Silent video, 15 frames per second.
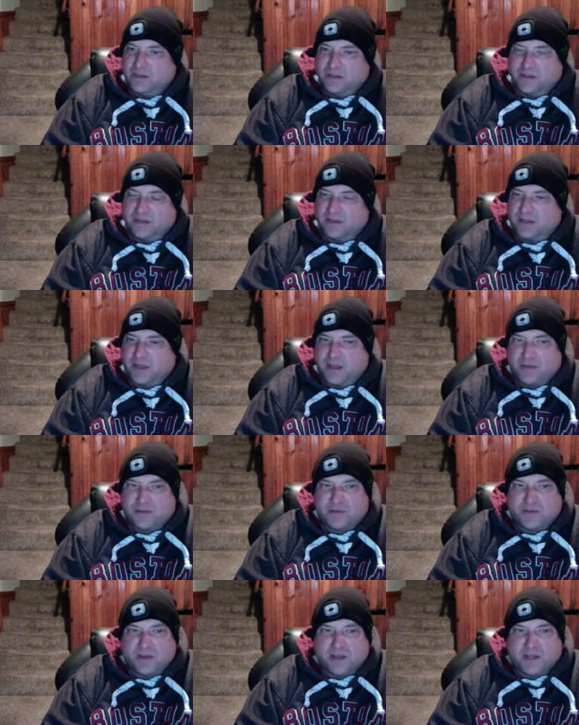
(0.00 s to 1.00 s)
And the guy
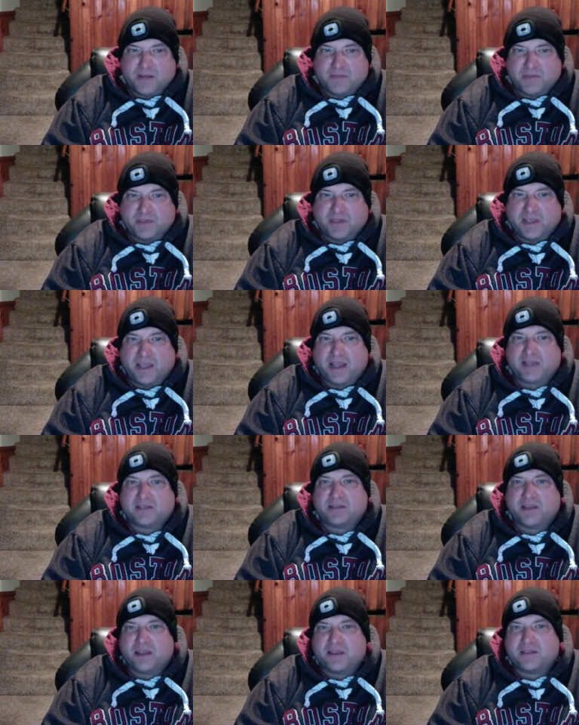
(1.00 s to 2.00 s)
was talking about the
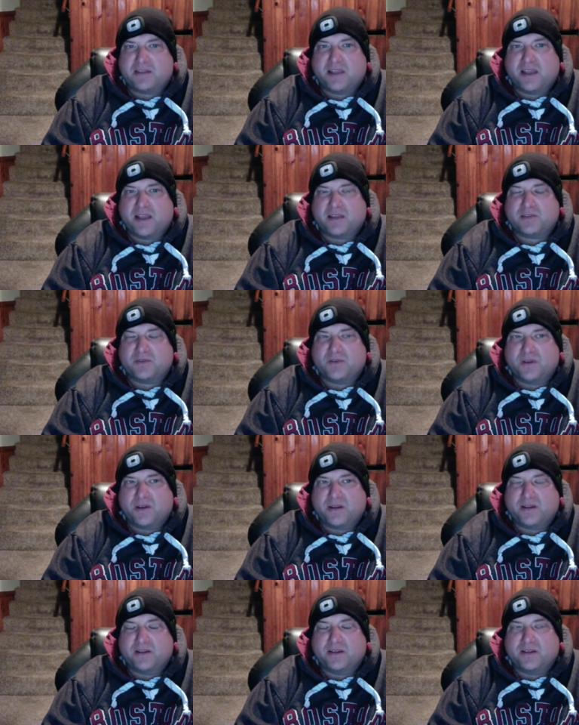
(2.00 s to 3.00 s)
excise tax on
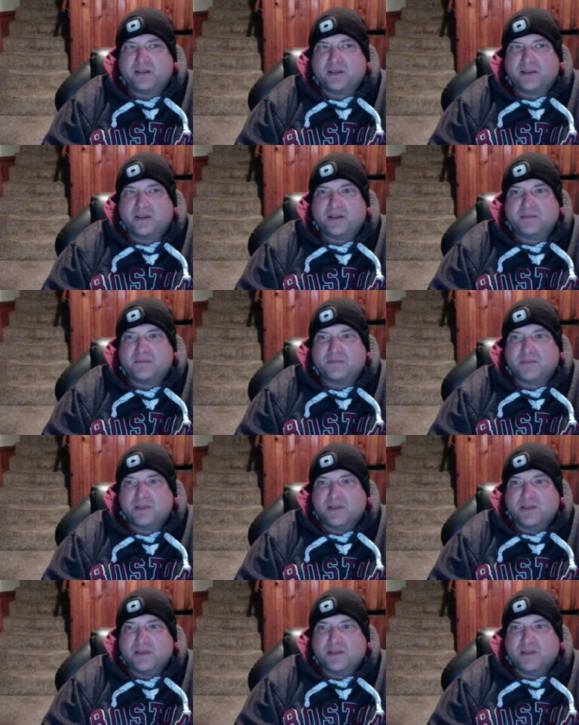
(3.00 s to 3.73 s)
it, and